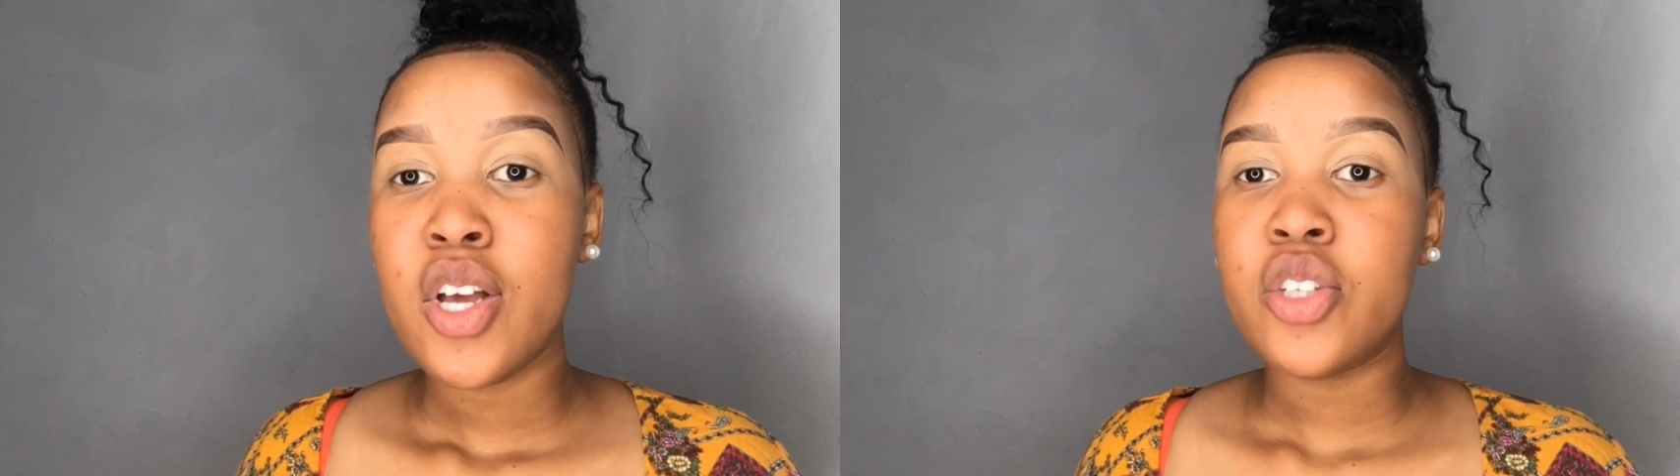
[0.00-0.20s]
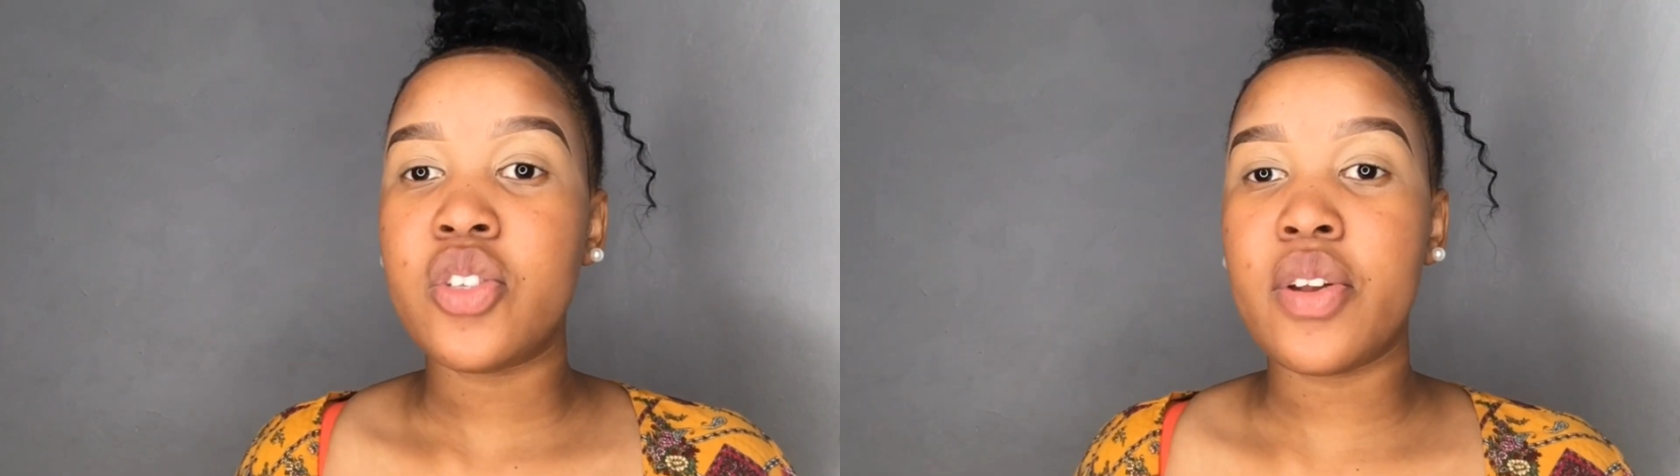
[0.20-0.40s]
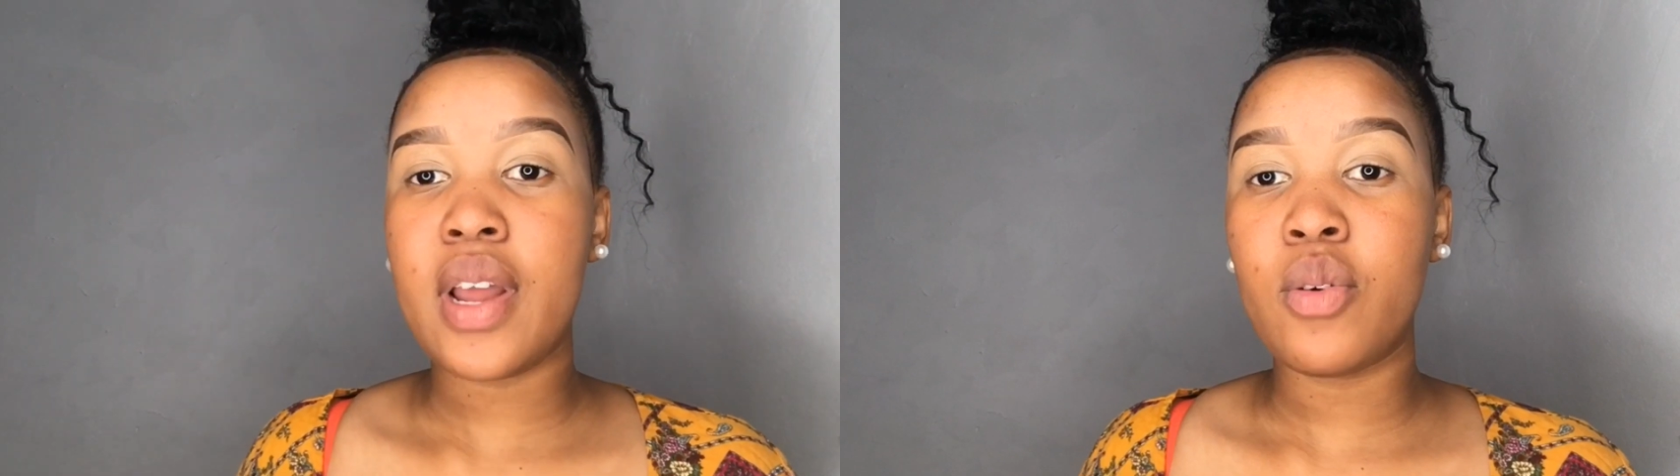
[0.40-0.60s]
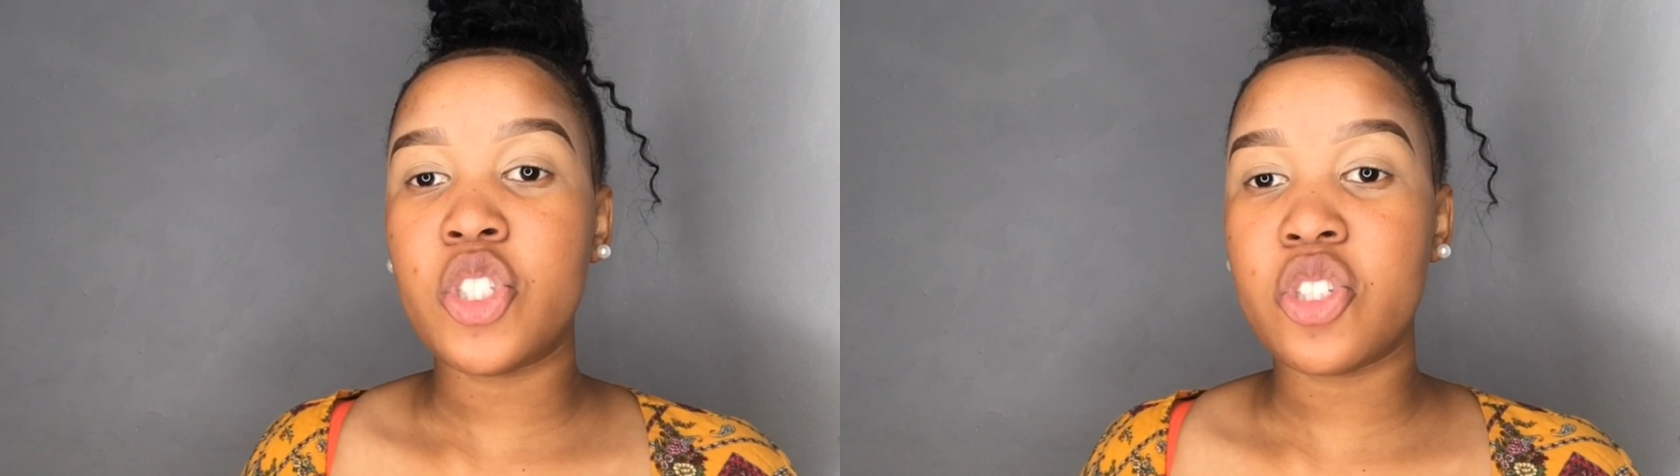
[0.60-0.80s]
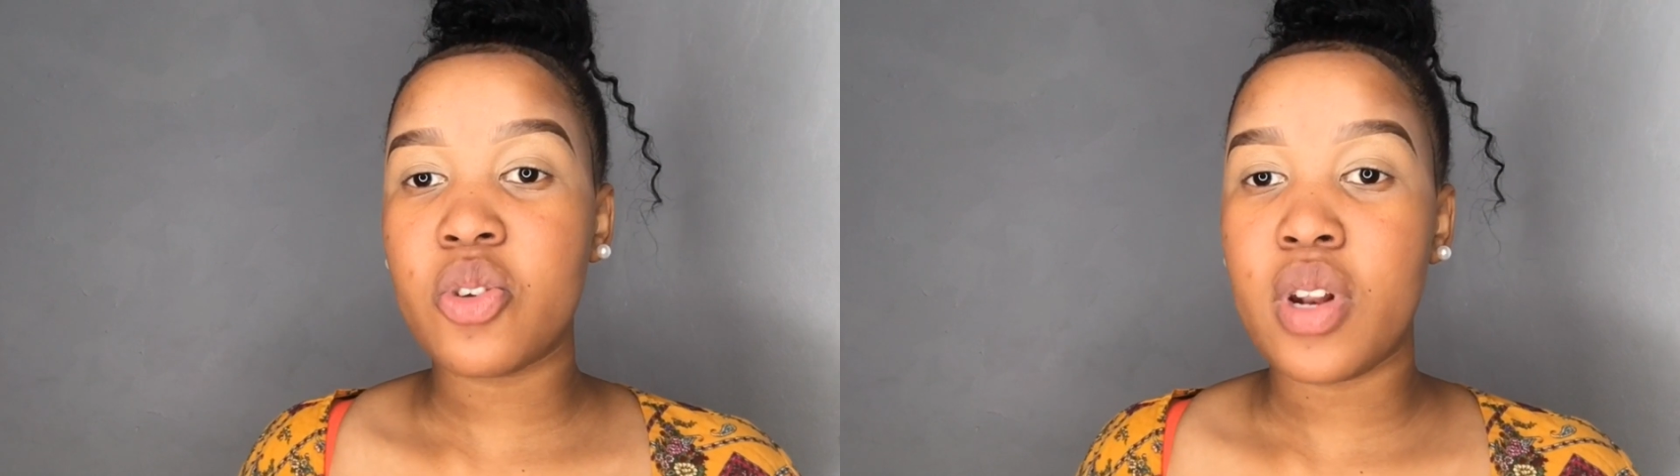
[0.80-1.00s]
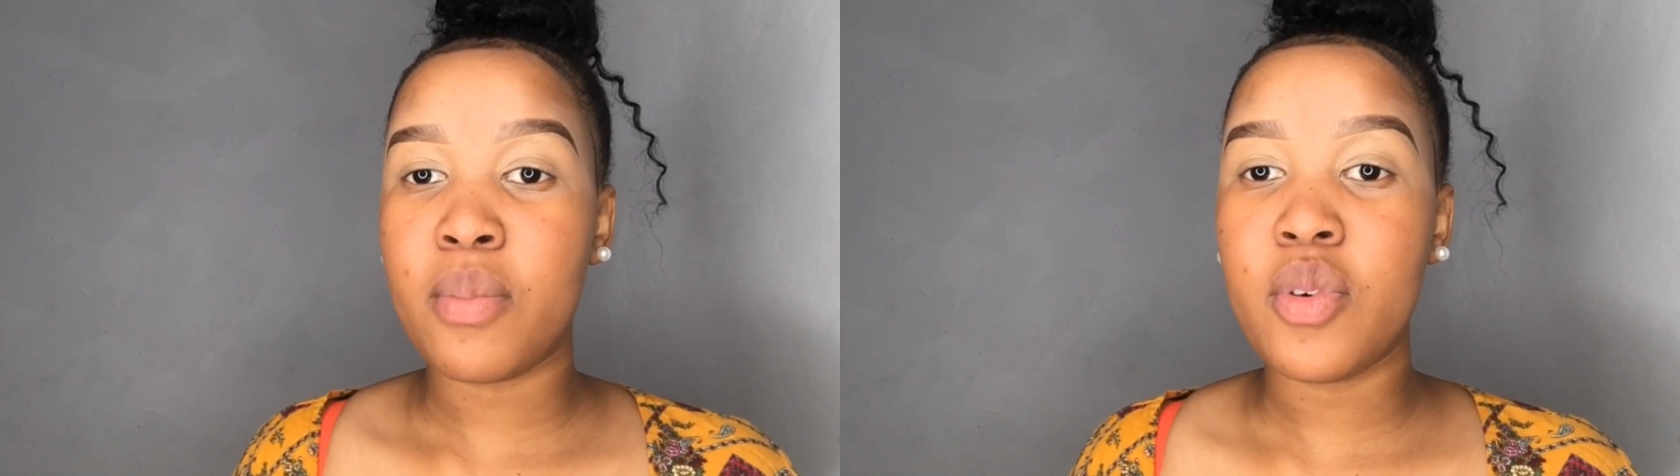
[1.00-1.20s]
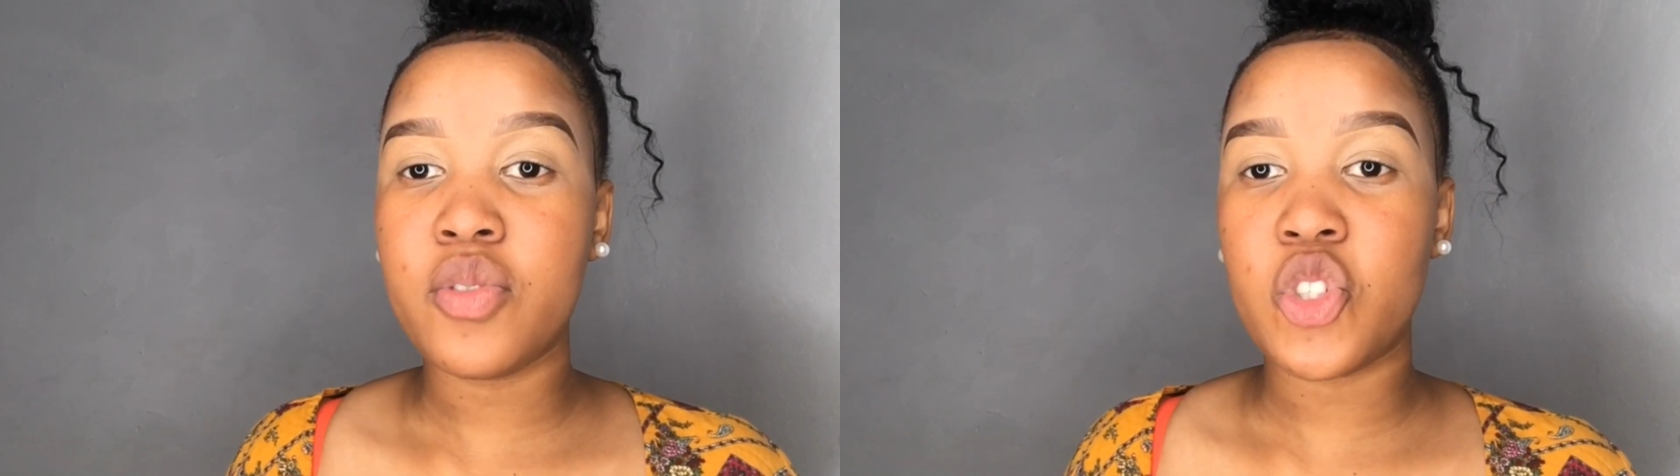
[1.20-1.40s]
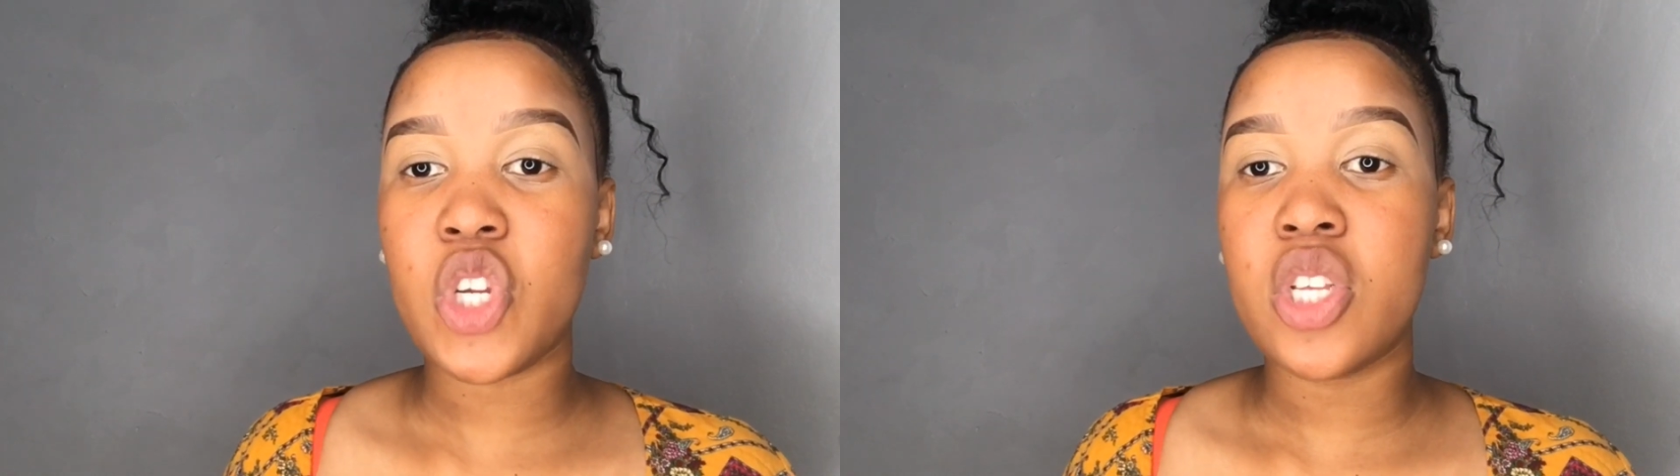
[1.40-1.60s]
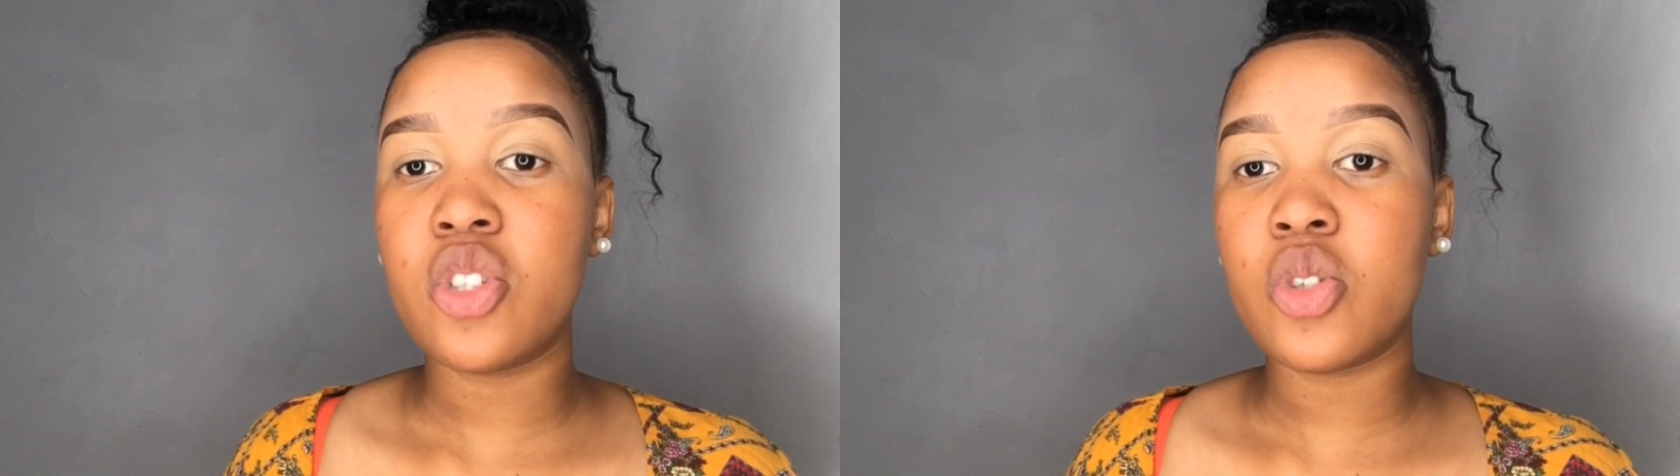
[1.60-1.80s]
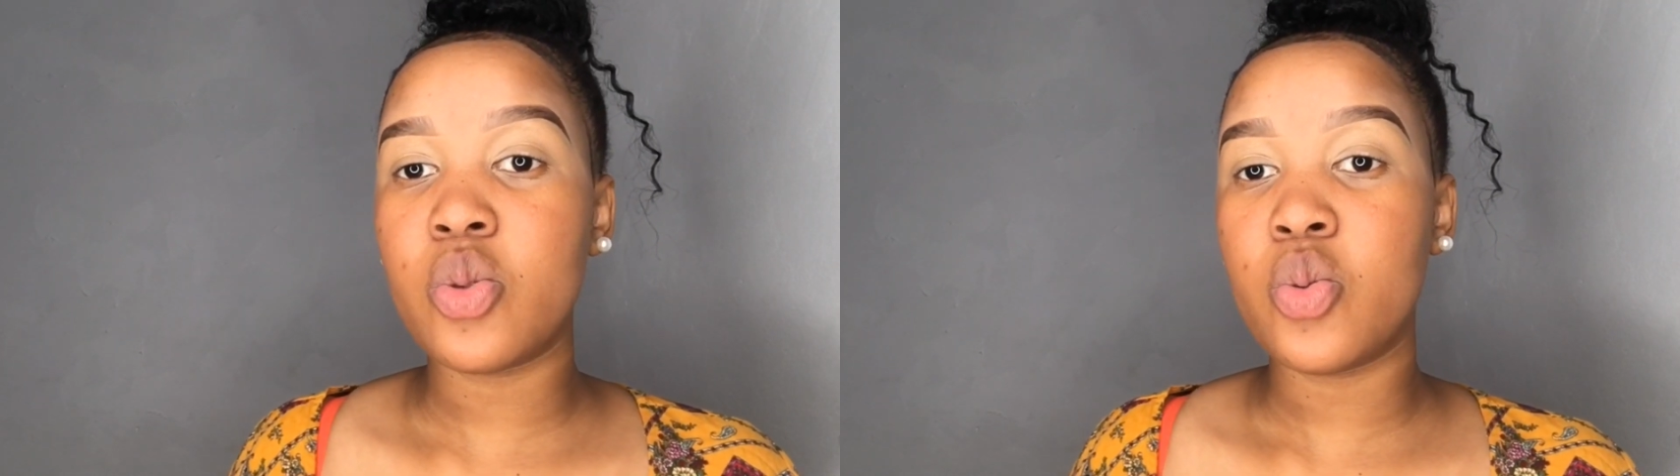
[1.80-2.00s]
So now we're just gonna move
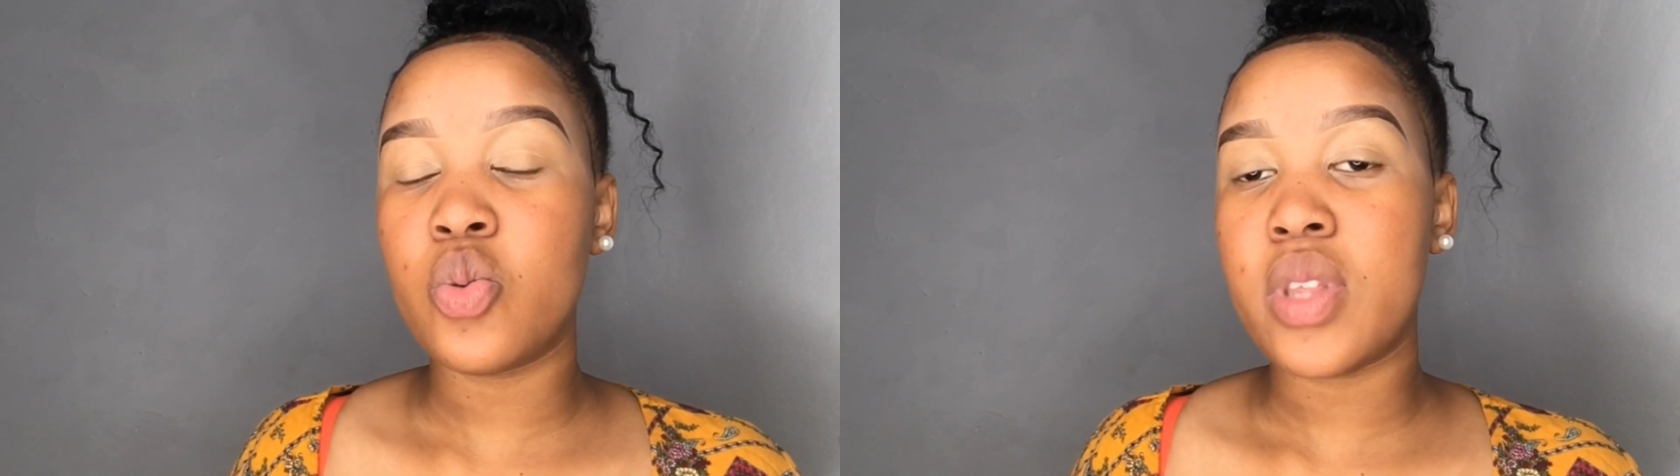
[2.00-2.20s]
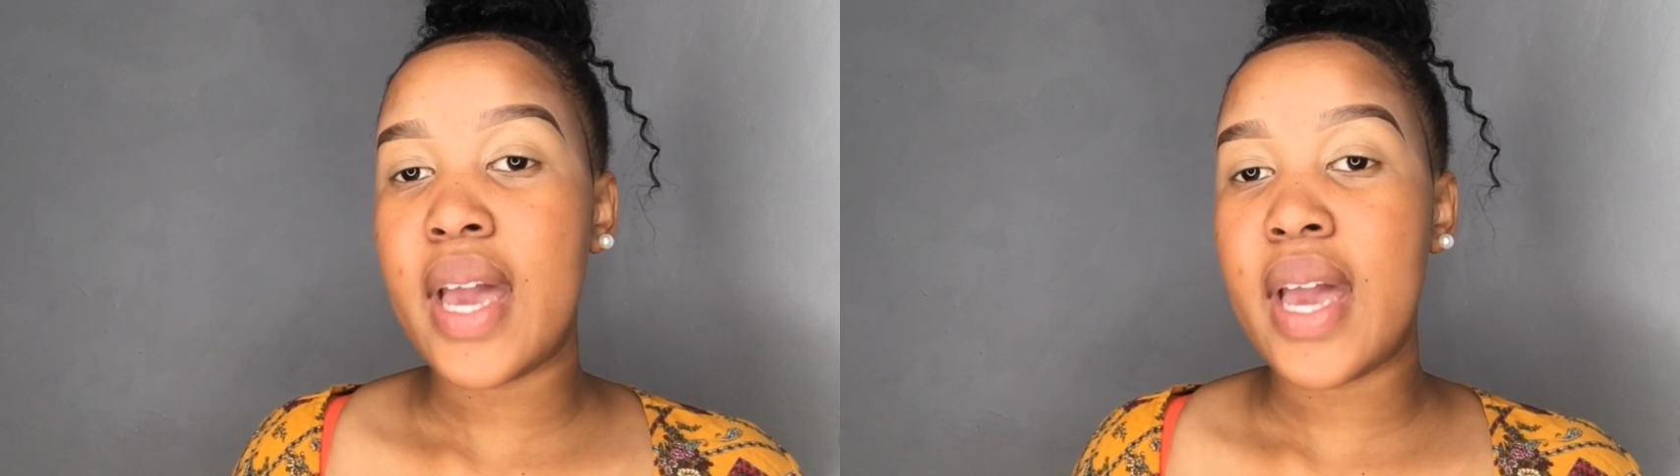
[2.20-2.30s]
straight to